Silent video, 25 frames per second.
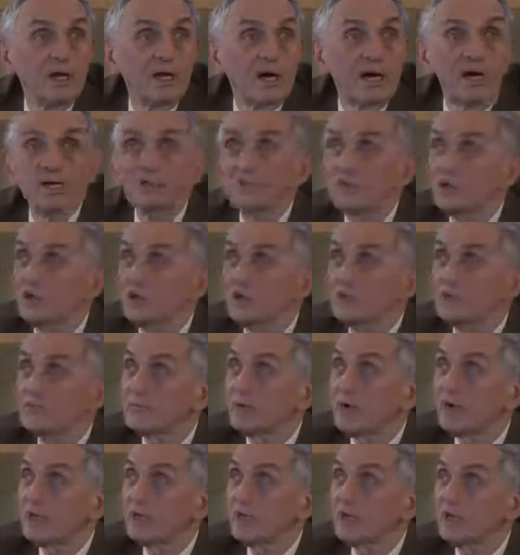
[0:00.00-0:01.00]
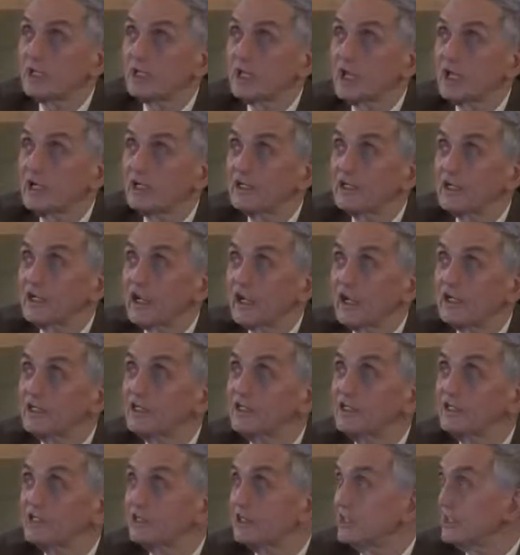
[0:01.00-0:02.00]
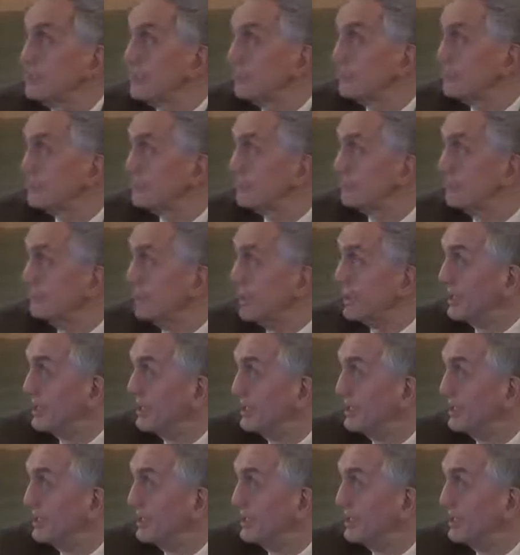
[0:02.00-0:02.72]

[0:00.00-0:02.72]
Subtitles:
I talked about one-eyed Keynesianism,